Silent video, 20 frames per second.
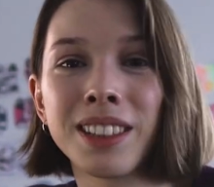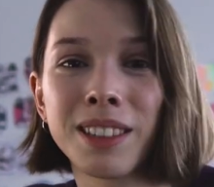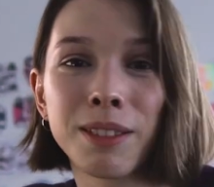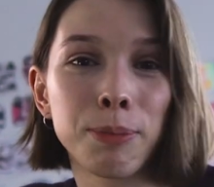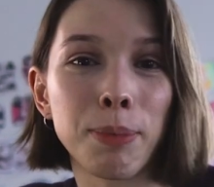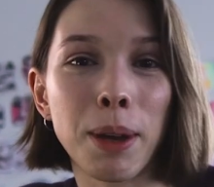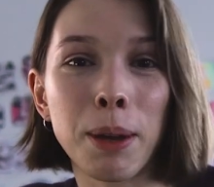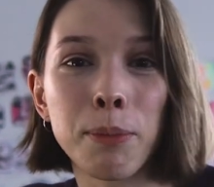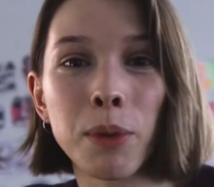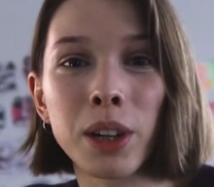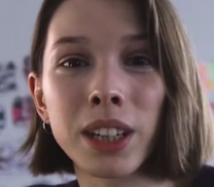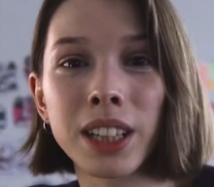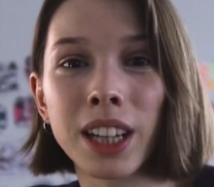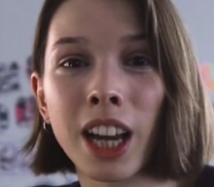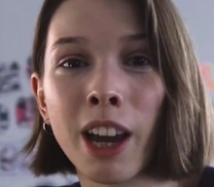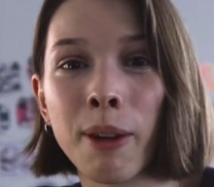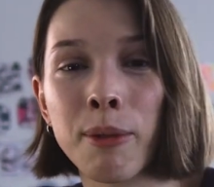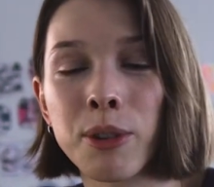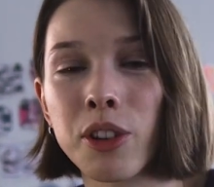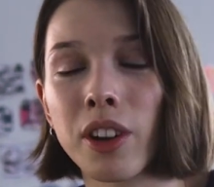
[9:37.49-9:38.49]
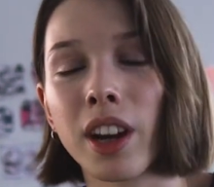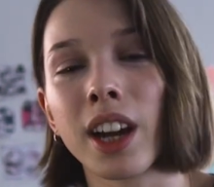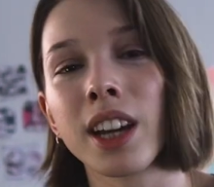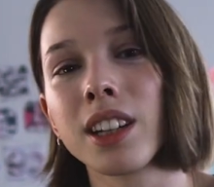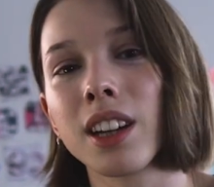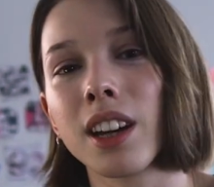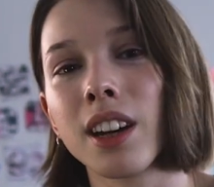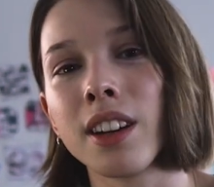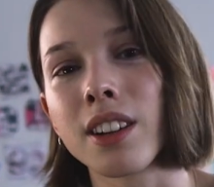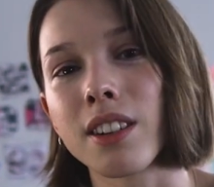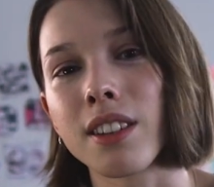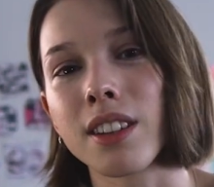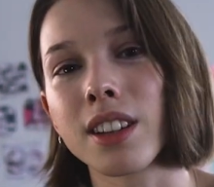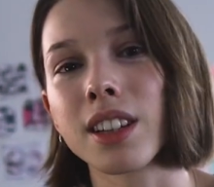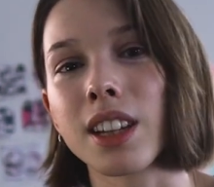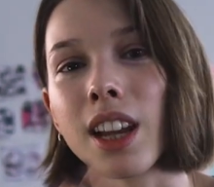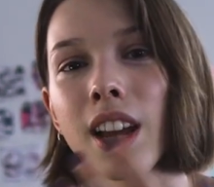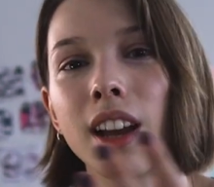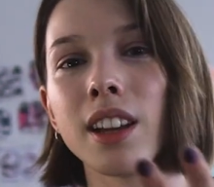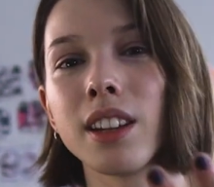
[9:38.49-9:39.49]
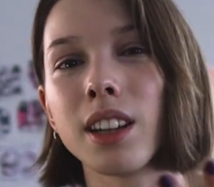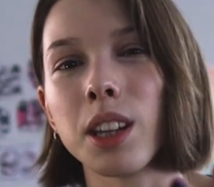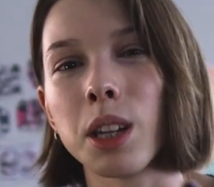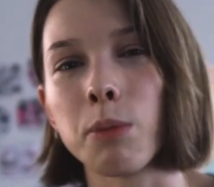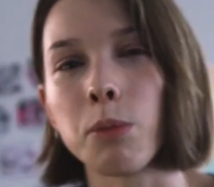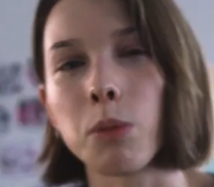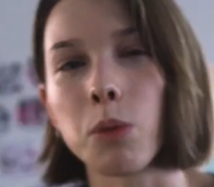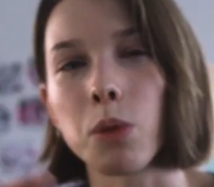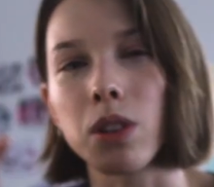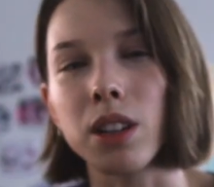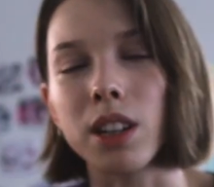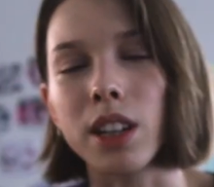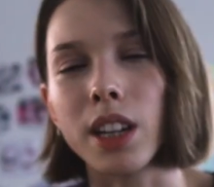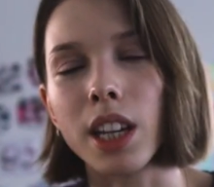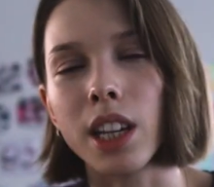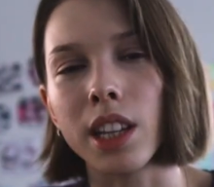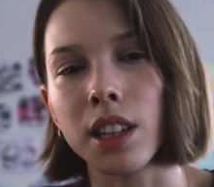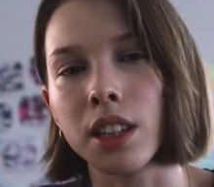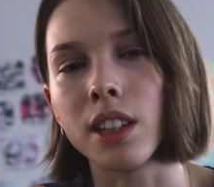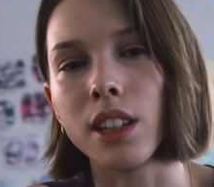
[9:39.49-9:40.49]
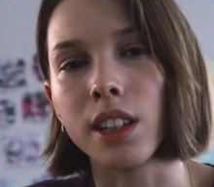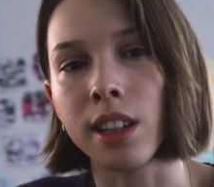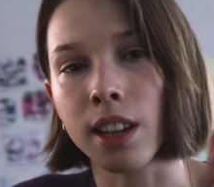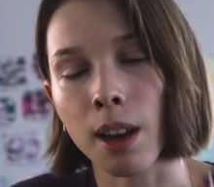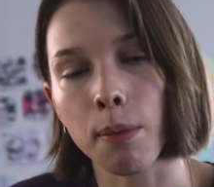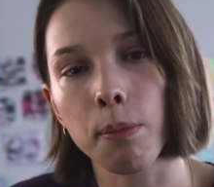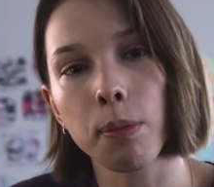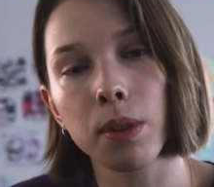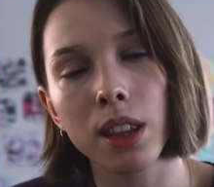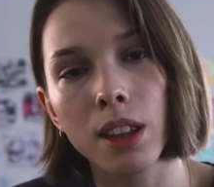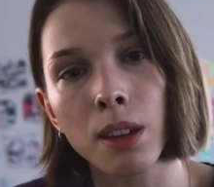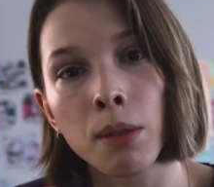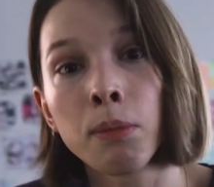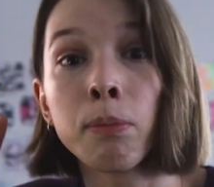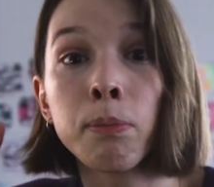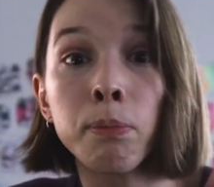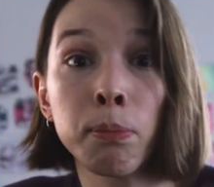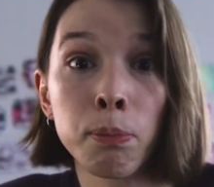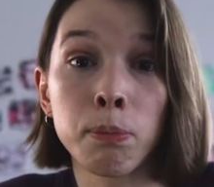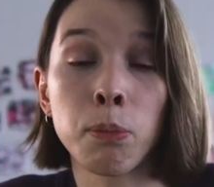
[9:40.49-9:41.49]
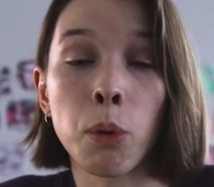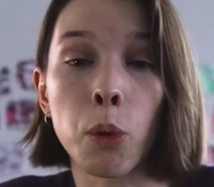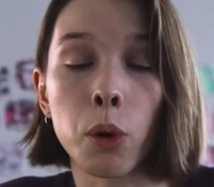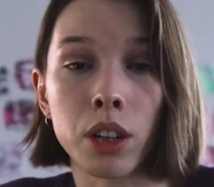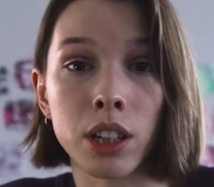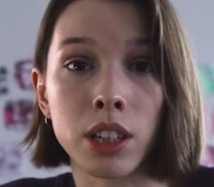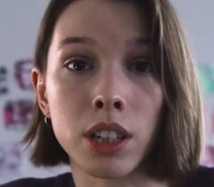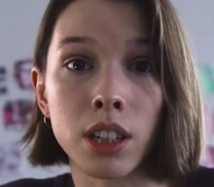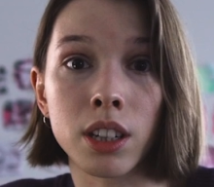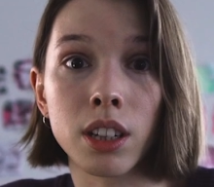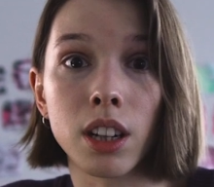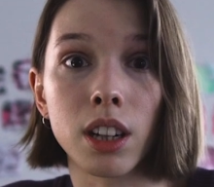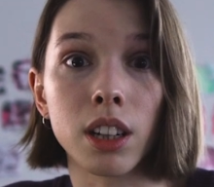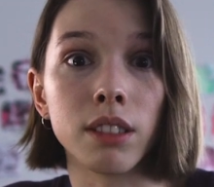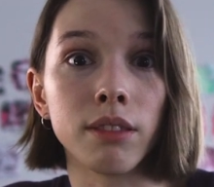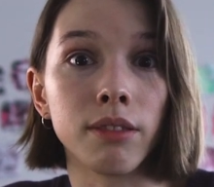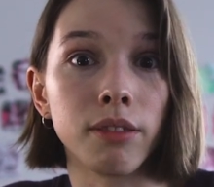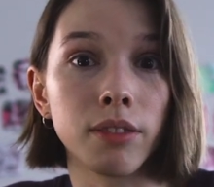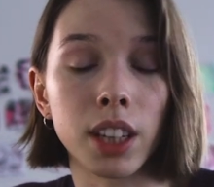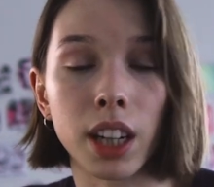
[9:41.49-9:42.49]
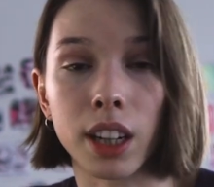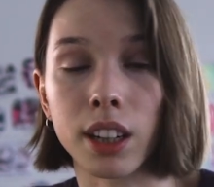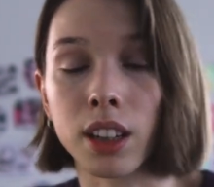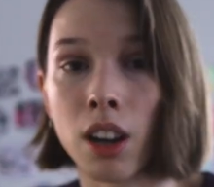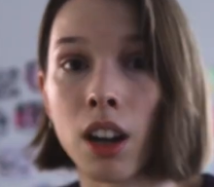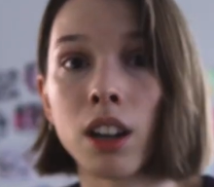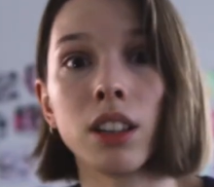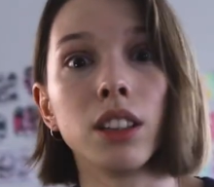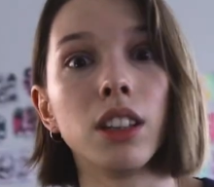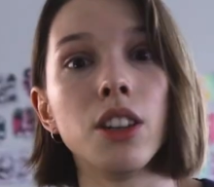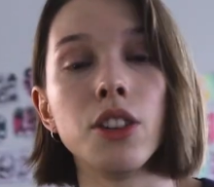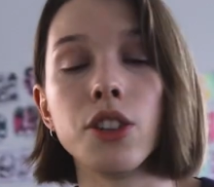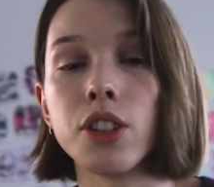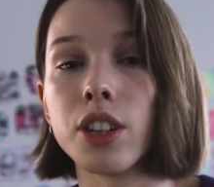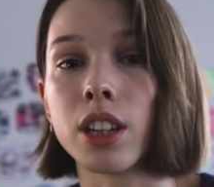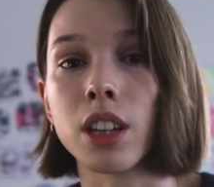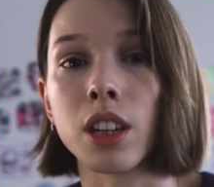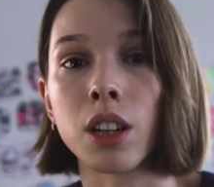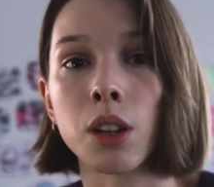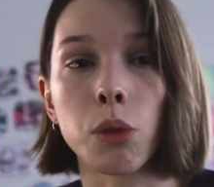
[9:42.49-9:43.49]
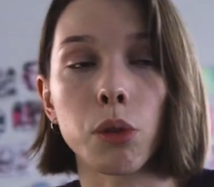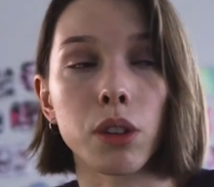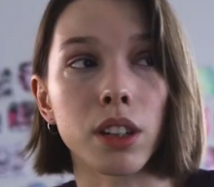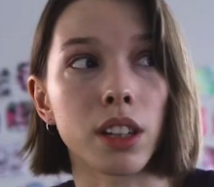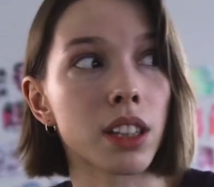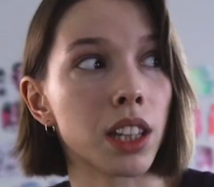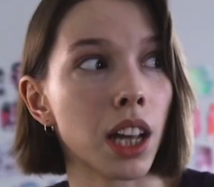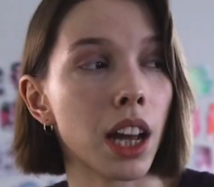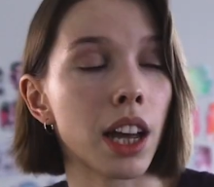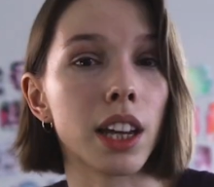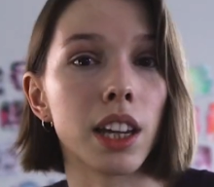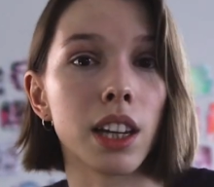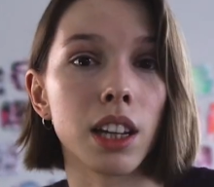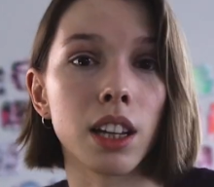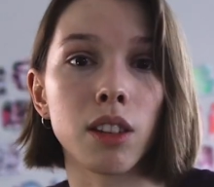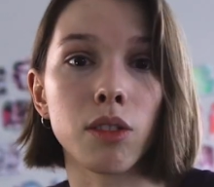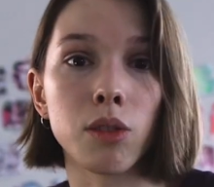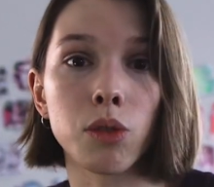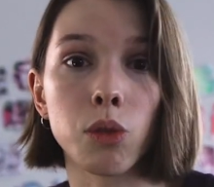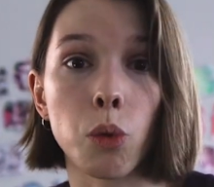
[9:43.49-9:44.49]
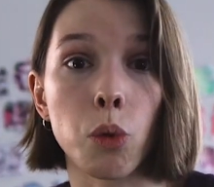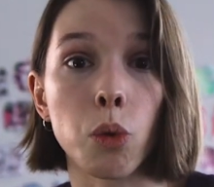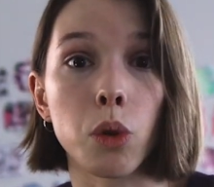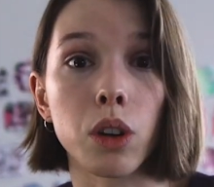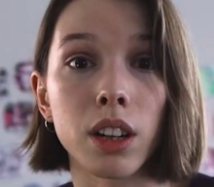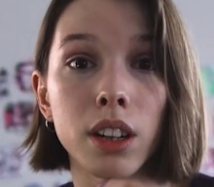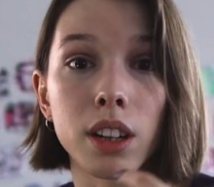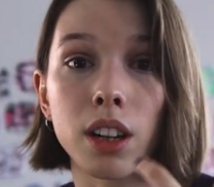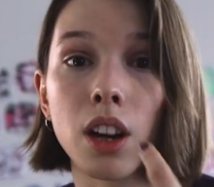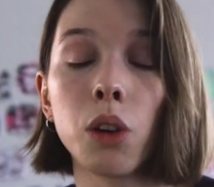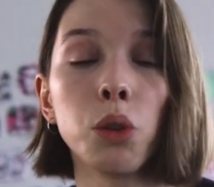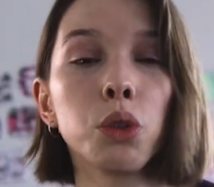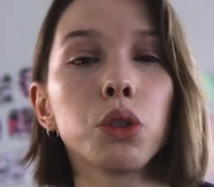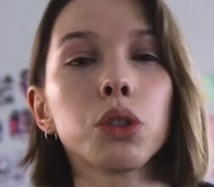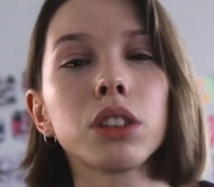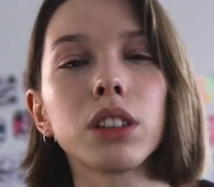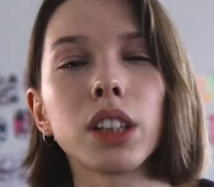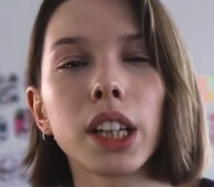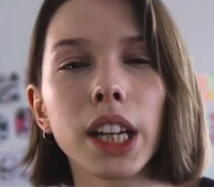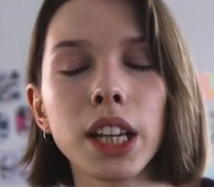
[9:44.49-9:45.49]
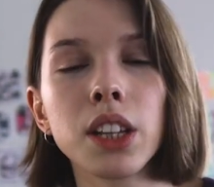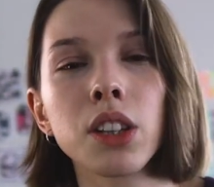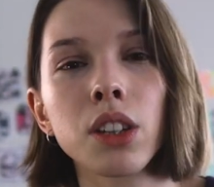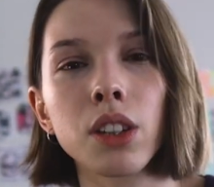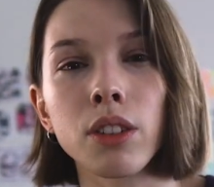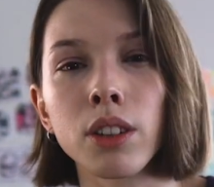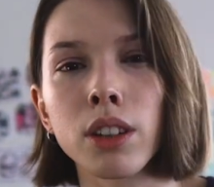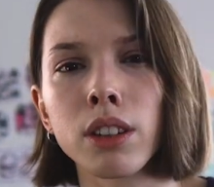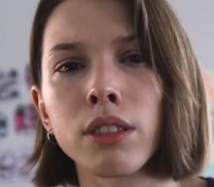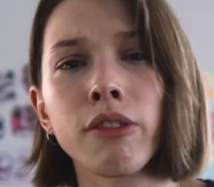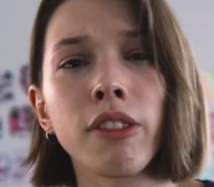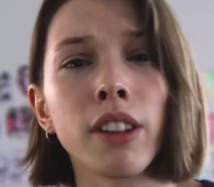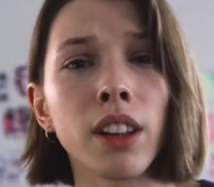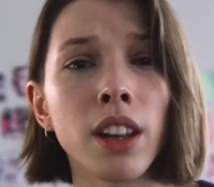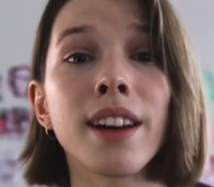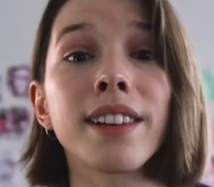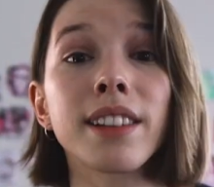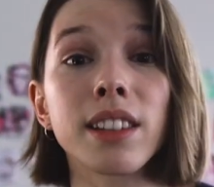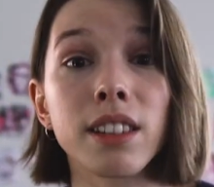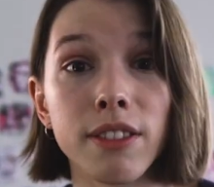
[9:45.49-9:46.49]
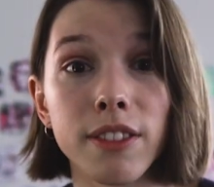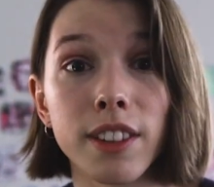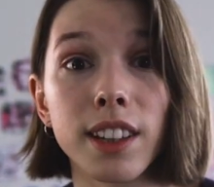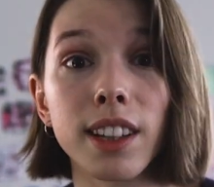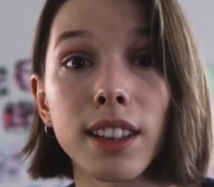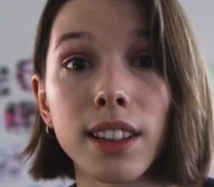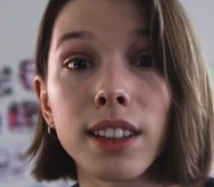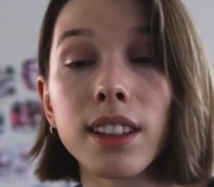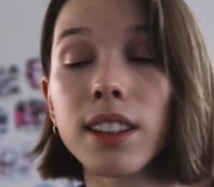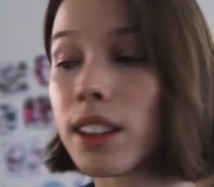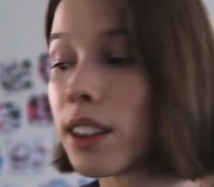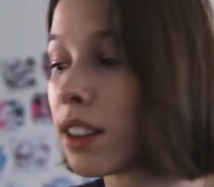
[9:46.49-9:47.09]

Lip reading: spend more time trying to understand a more in-depth portion of technology or science or culture or history or philosophy.